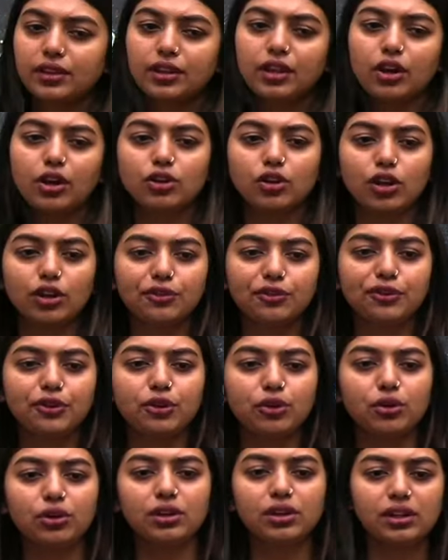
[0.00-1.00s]
Clear to all of
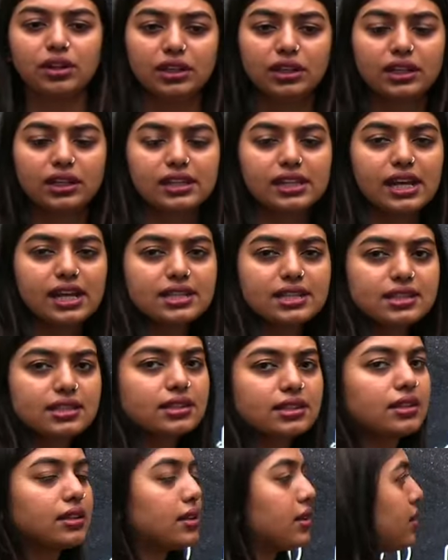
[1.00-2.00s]
you?
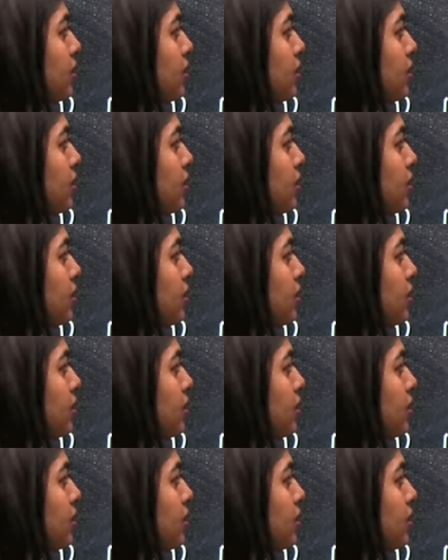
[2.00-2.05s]
Yes?